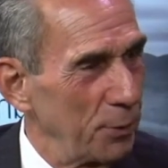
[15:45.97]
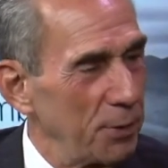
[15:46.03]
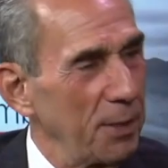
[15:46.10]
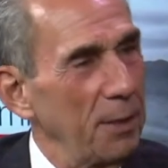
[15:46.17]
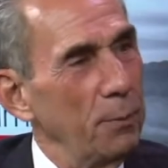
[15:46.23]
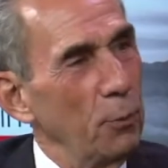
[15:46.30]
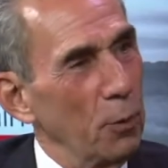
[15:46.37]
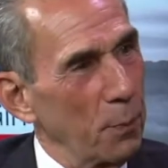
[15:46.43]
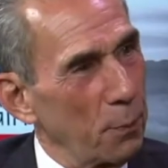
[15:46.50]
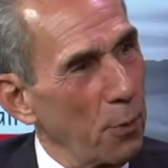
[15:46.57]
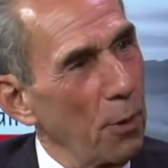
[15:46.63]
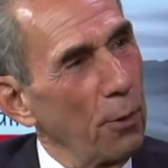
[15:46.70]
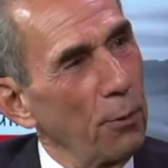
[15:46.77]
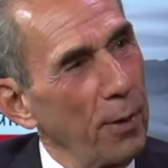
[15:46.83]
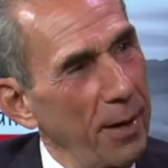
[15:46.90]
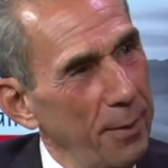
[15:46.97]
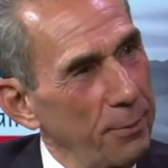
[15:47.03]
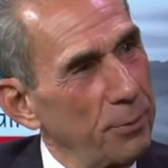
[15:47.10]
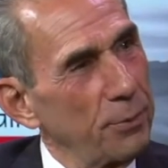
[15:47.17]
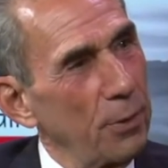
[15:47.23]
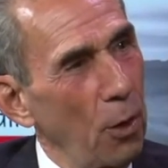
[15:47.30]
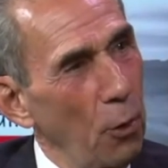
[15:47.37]
We're seeing more
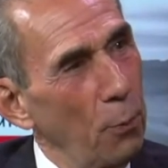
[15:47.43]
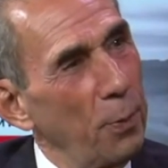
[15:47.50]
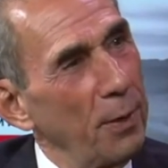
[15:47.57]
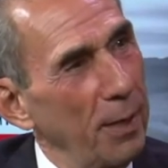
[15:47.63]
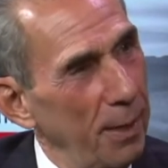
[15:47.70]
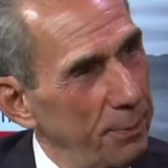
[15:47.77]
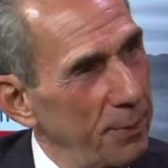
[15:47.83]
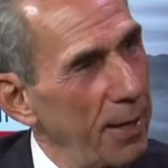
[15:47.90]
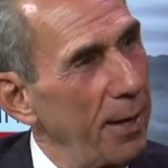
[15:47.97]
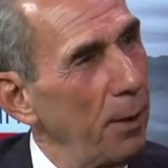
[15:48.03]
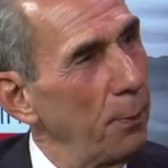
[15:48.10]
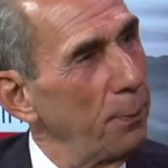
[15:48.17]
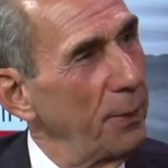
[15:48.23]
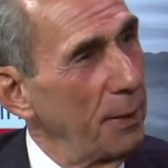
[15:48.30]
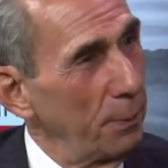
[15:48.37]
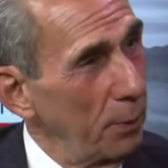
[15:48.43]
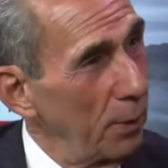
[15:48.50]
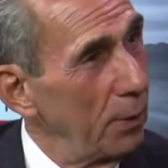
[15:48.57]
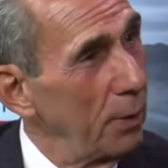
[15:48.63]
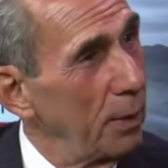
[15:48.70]
programs open up to help people.